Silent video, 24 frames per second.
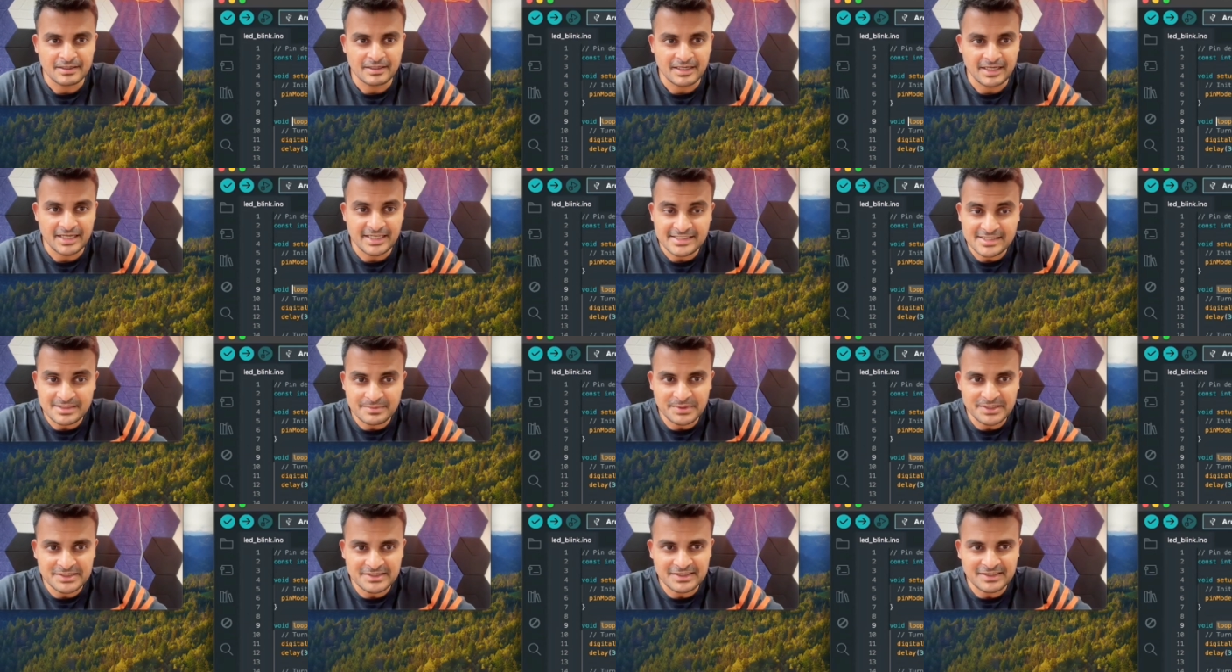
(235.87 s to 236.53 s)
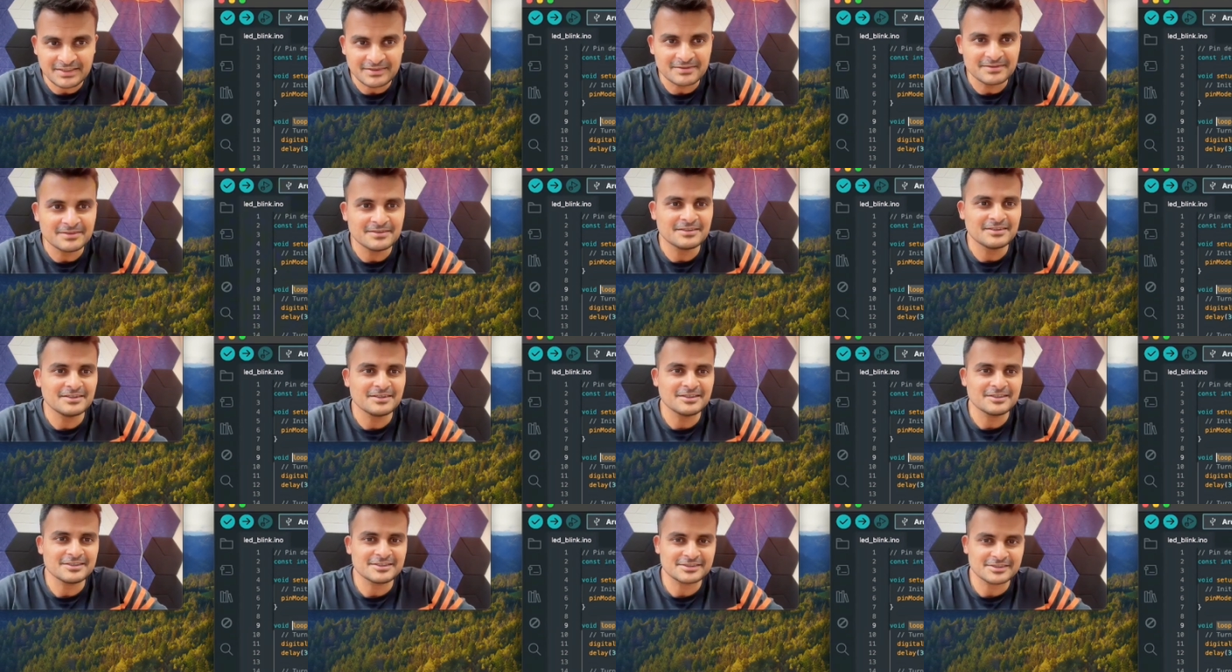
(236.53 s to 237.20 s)
Easy peasy,
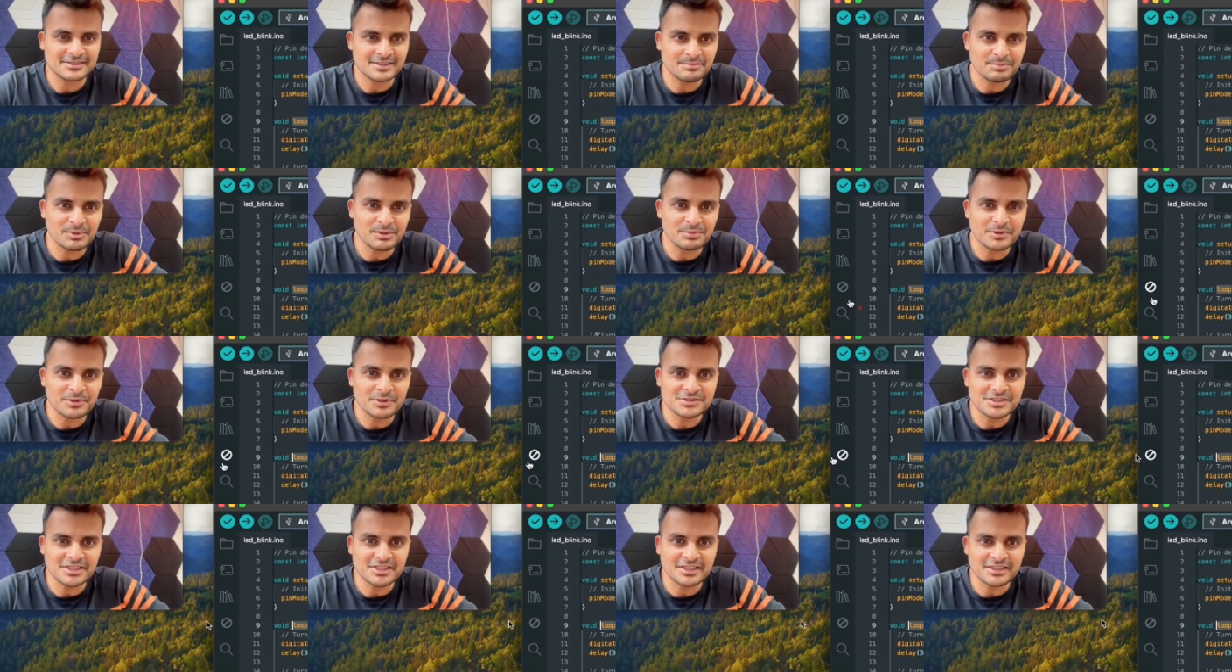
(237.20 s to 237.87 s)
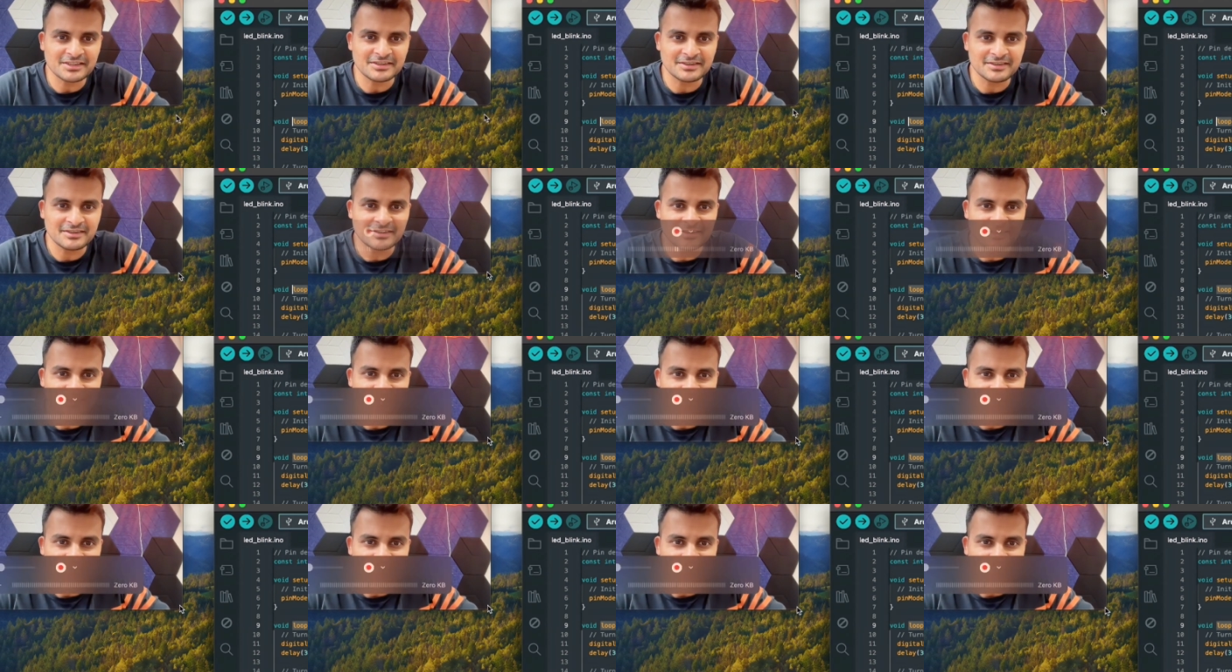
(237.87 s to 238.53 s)
simple project.
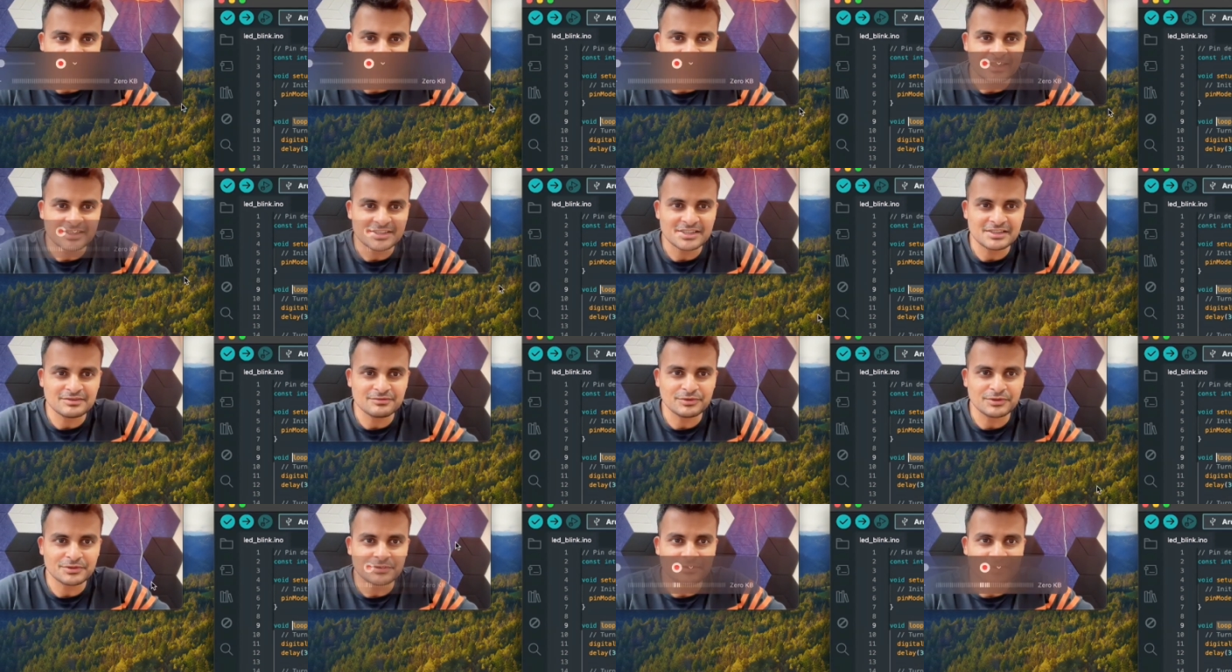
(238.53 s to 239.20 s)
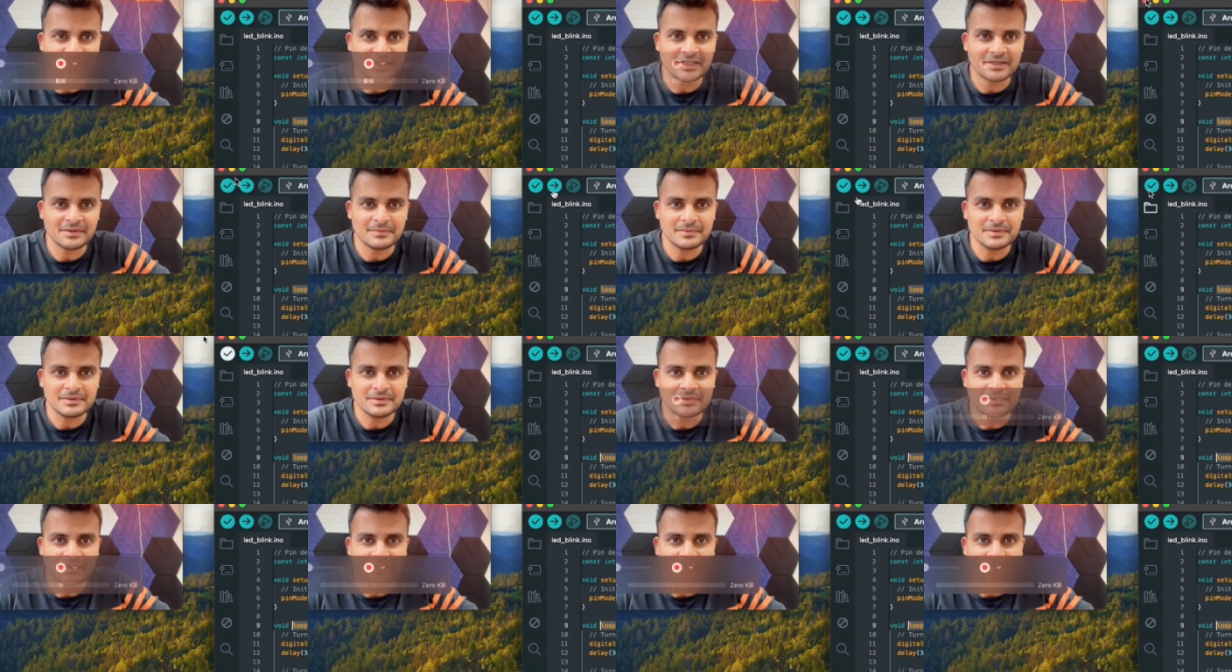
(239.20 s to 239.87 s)
That's it for today.
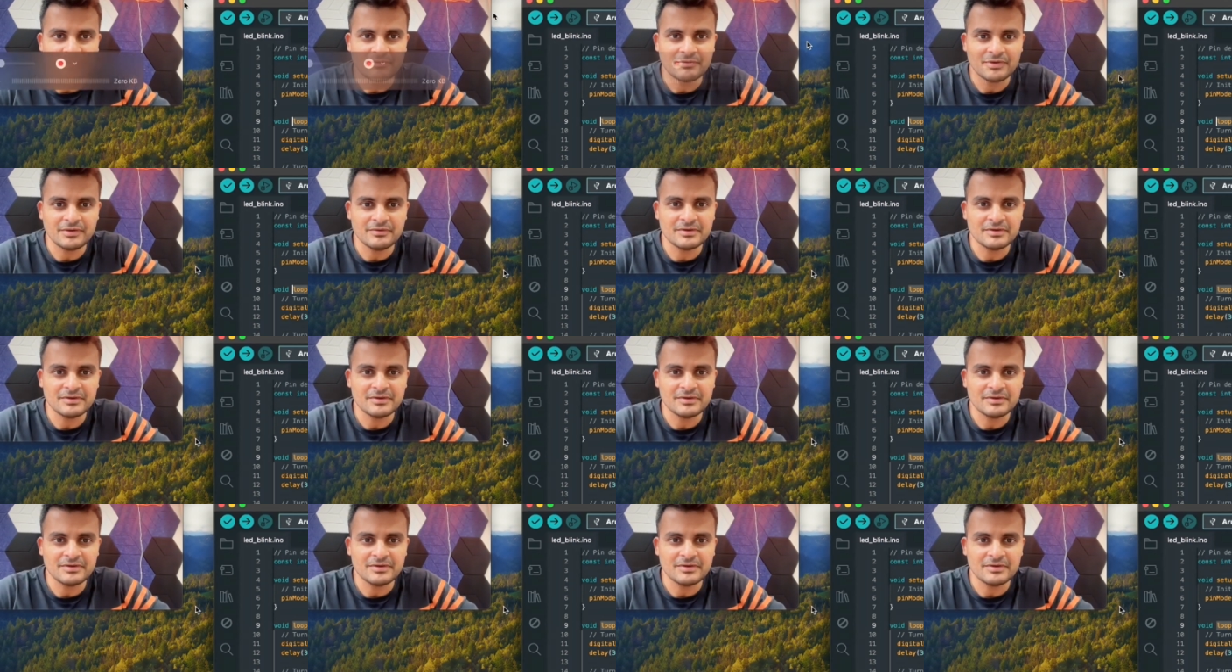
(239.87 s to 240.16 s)
We